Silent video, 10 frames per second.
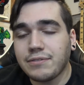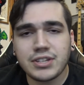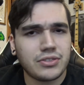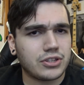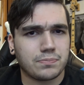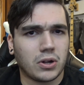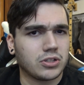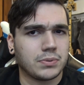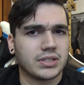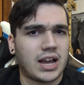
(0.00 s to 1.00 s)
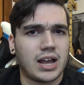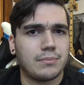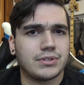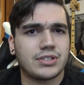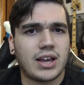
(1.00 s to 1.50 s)
said this multiple
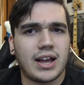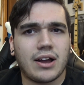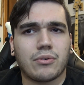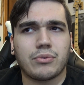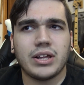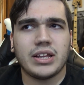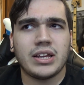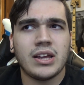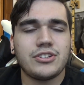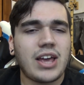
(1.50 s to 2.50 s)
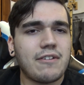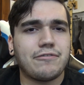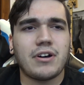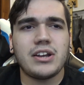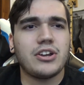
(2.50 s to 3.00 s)
times. Really, just have
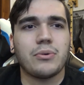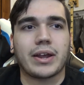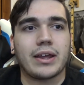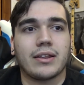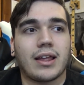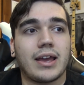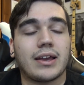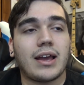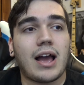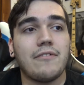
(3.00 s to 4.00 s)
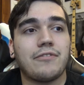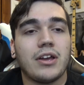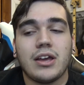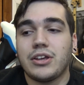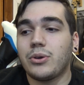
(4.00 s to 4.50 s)
fun doing it. Like,
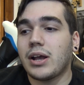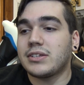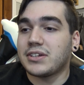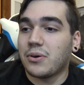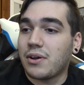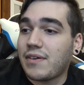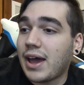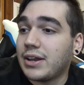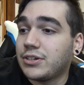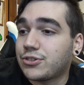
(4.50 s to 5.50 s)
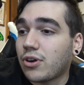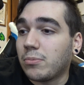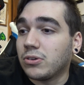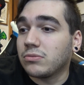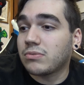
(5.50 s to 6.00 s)
you guys know I've had
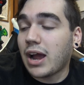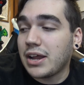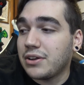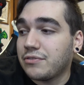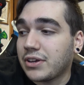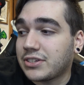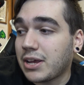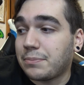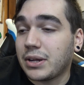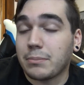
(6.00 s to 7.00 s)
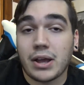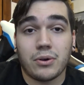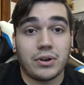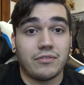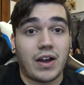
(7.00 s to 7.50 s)
trouble kind of accepting my
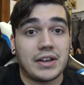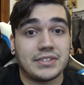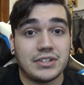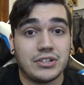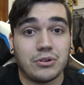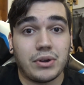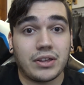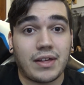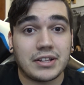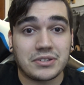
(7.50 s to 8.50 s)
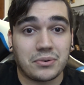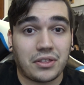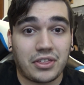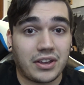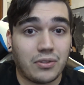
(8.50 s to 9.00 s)
own advice and doing that sort
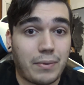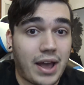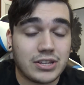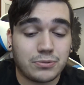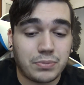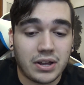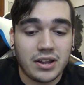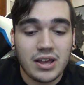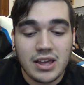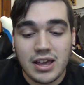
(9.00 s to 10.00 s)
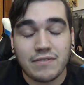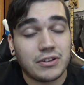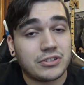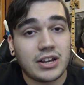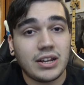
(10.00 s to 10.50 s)
of thing in the past, but if
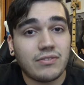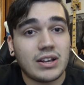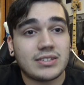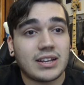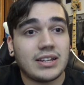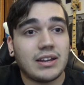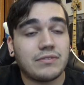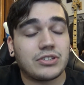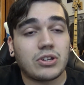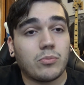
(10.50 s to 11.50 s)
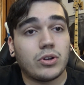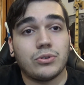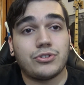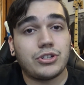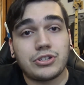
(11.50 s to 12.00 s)
there's any advice I can give to someone
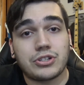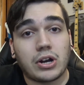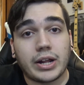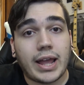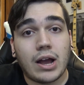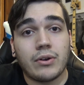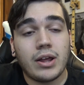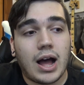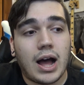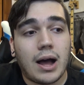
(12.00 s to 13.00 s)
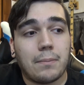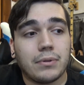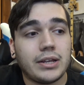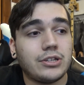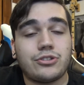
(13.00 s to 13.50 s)
who's just starting out,
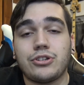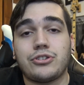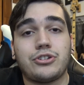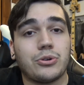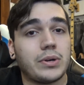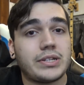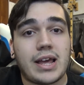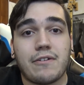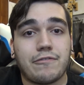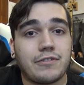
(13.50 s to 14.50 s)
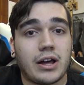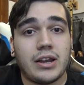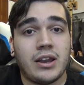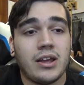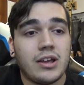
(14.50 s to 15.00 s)
please just do it to have
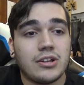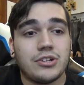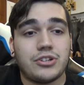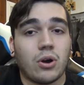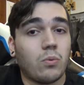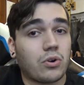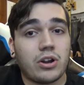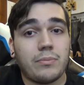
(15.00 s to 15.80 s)
fun. Don't worry